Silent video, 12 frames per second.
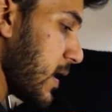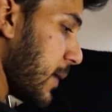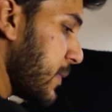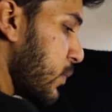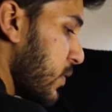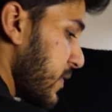I
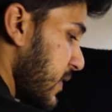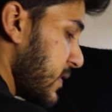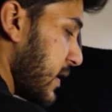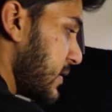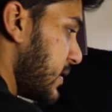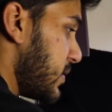mean, one thing
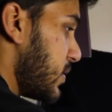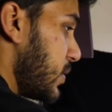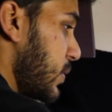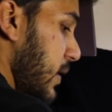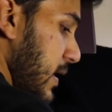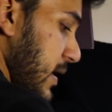that I did
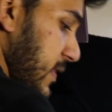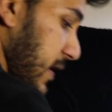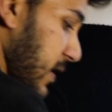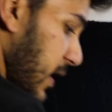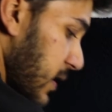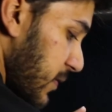do
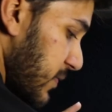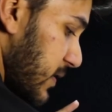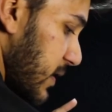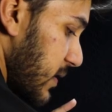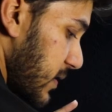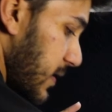that kind of
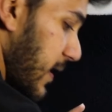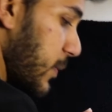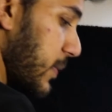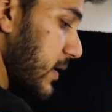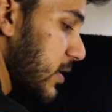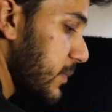did
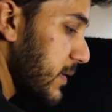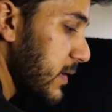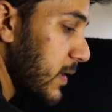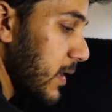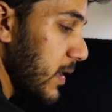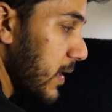help a little bit,